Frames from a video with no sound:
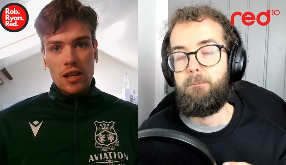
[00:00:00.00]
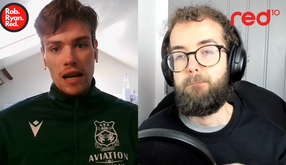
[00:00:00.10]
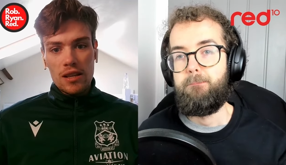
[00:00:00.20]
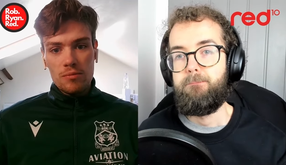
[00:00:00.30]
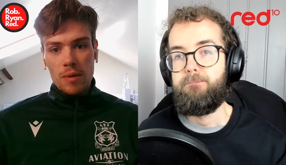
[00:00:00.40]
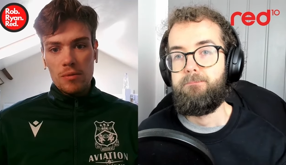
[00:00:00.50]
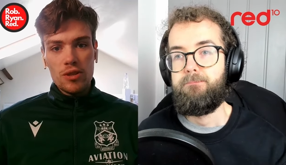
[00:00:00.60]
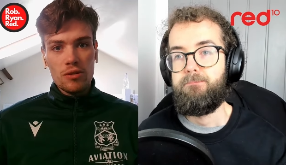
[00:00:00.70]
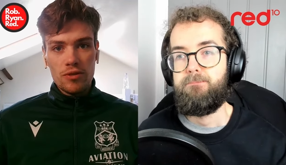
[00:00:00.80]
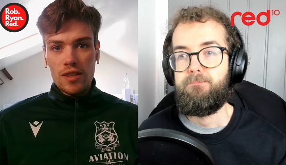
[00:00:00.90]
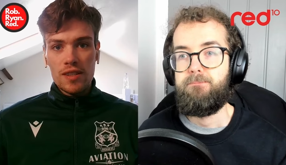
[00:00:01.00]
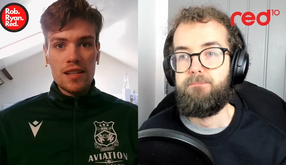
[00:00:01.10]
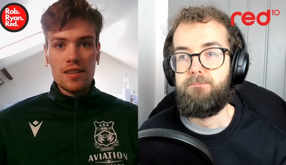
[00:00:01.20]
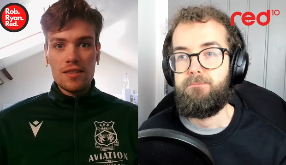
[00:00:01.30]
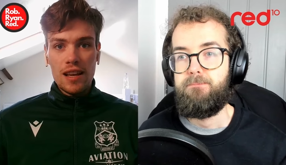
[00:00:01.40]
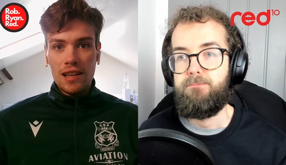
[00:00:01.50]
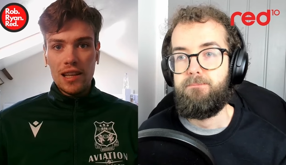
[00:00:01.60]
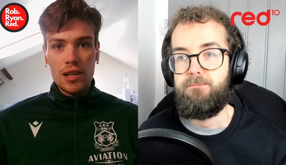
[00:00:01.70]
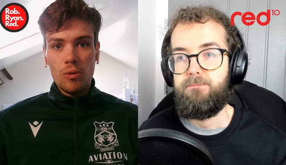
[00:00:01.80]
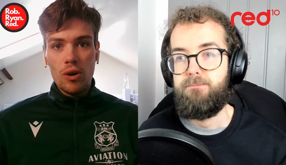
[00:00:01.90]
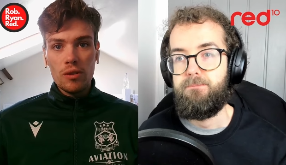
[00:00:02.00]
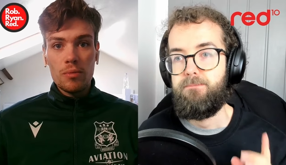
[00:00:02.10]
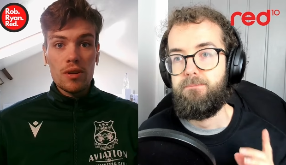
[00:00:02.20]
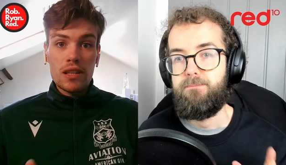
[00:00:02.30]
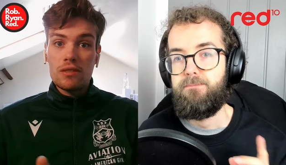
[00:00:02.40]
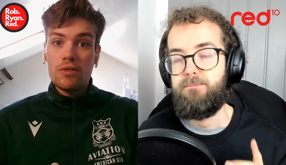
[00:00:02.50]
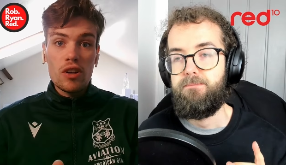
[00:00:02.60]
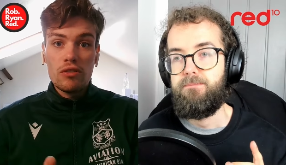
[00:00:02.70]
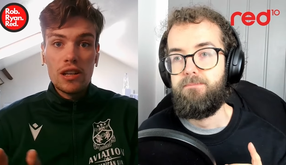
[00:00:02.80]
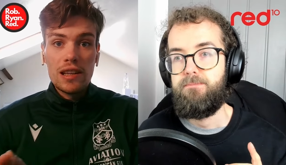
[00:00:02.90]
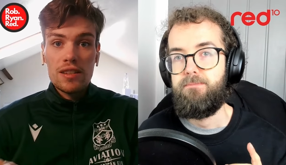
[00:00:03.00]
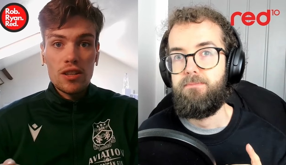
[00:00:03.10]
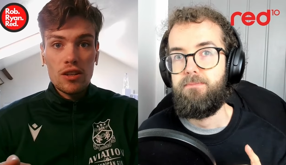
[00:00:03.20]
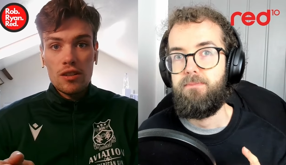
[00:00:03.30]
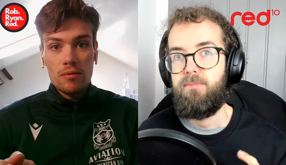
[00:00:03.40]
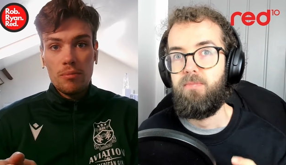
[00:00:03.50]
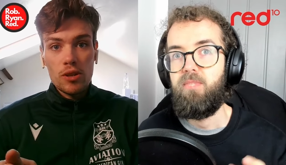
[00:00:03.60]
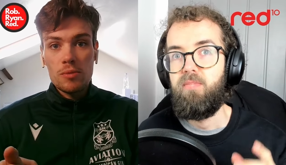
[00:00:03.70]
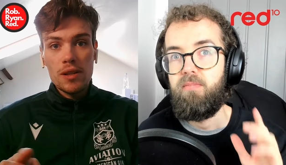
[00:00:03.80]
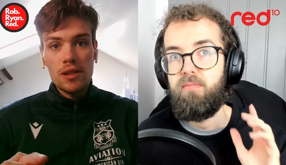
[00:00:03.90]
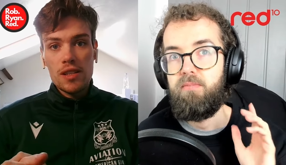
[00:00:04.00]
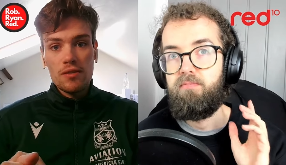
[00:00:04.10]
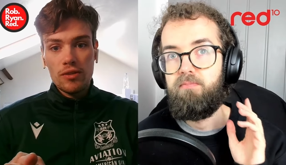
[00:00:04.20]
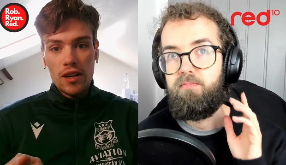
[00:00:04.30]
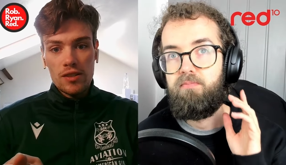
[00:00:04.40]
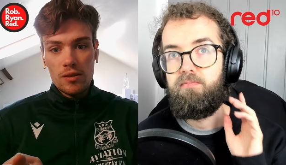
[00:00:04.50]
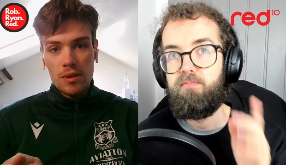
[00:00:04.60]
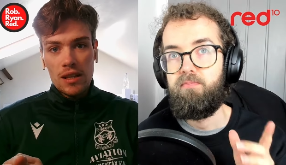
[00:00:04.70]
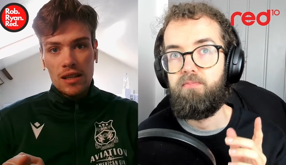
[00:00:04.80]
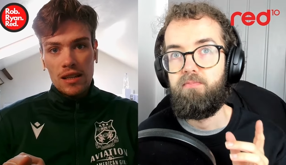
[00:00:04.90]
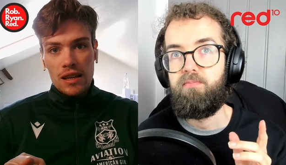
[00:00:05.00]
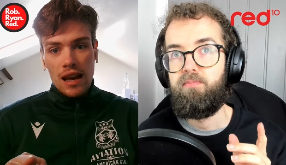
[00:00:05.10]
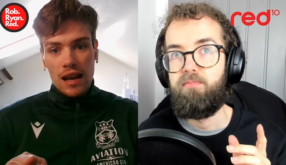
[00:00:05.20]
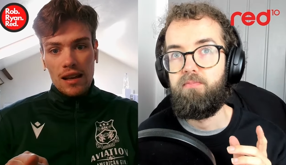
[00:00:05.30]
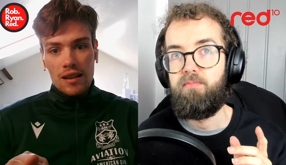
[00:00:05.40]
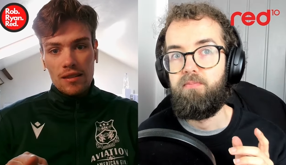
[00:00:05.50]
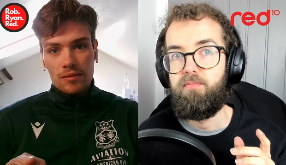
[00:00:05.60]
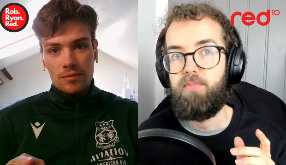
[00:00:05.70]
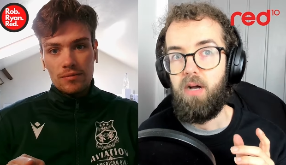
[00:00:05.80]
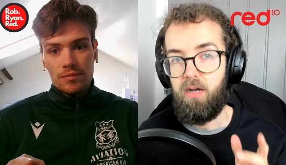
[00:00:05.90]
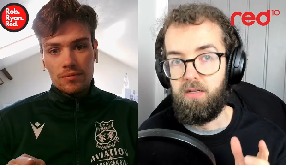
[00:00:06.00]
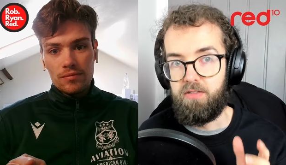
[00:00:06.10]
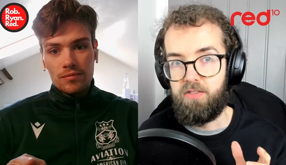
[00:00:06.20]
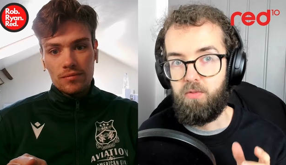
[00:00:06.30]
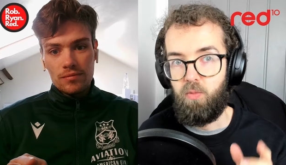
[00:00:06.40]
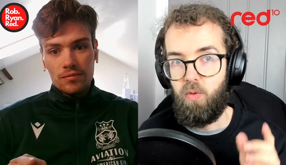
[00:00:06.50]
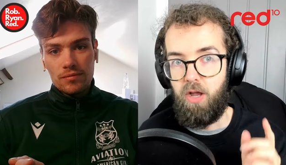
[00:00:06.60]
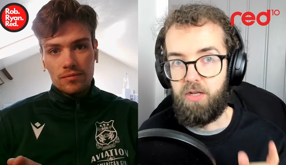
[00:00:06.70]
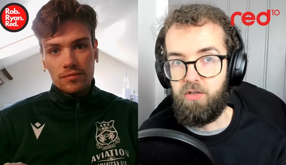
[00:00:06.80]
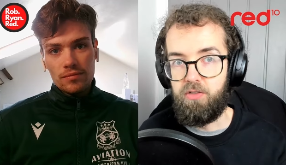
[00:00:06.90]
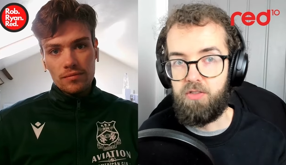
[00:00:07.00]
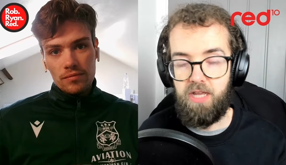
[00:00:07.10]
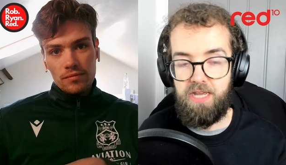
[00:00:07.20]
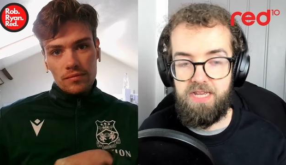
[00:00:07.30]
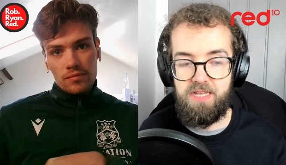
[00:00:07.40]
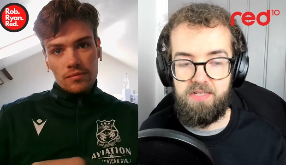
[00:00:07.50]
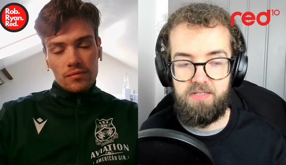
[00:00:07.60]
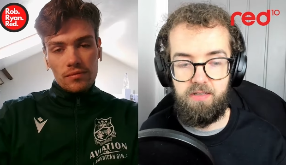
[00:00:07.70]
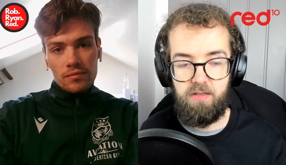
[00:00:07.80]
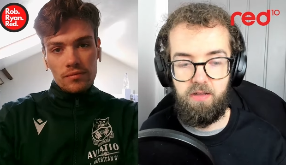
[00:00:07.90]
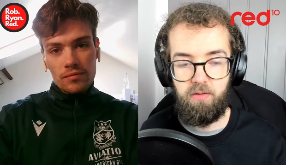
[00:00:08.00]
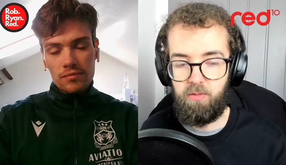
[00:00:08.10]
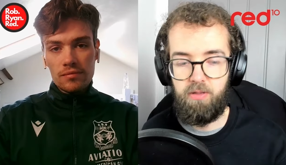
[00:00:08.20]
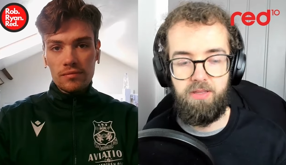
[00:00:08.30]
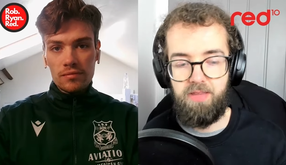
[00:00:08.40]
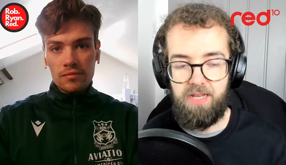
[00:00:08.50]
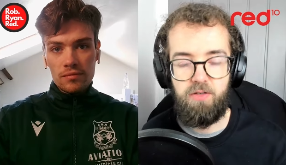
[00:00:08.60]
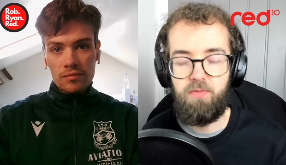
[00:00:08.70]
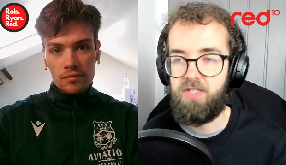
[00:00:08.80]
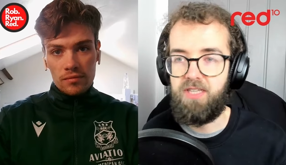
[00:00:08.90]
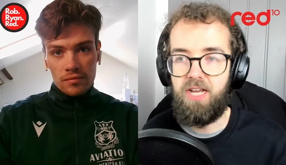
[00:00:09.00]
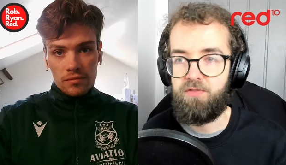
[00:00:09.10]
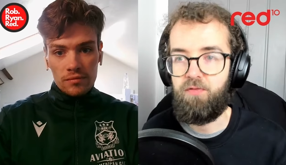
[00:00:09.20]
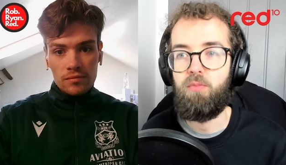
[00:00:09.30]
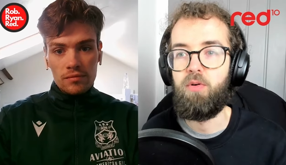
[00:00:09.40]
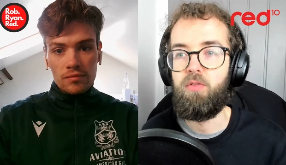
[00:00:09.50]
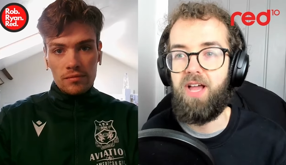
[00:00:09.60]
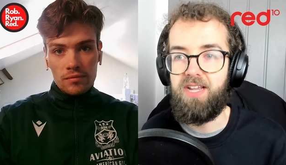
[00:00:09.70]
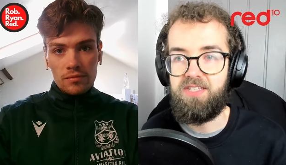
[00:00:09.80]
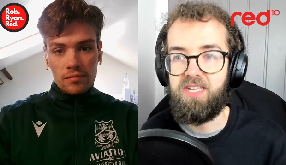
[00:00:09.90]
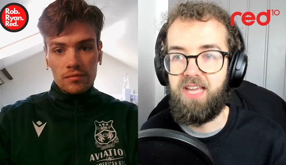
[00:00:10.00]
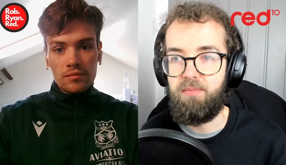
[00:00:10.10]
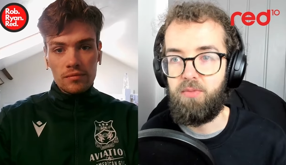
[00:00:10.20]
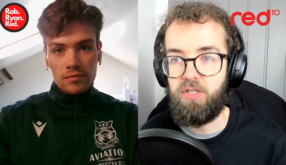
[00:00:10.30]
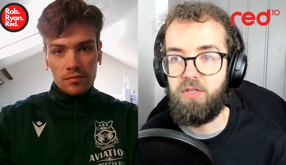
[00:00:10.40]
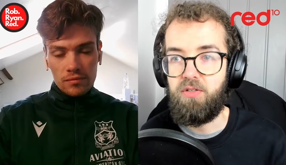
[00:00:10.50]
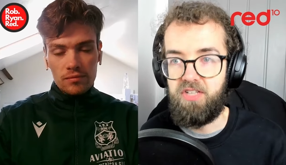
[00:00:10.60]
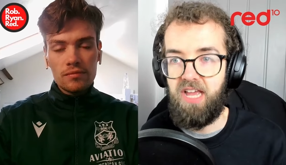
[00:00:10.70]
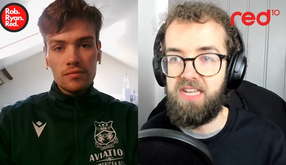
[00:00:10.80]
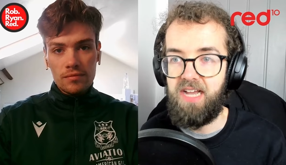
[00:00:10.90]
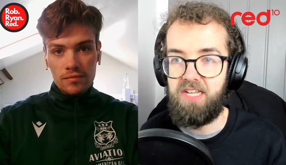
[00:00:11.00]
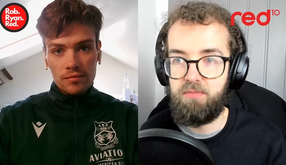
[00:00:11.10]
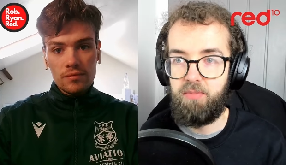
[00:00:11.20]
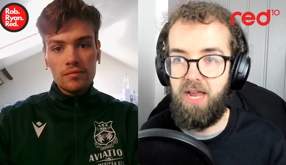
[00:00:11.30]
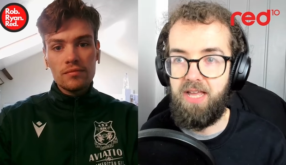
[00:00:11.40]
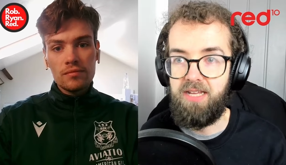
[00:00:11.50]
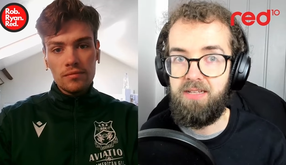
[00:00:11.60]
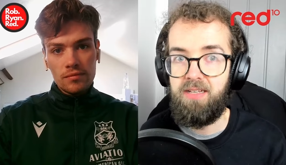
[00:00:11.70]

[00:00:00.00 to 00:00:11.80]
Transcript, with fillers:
Speaker 1: he has maybe two, three seasons in League One because that's a very realistic possibility for Wrexham.
Speaker 2: But what I could say is uh, that's obviously that's football. That is the gamble you take as a player.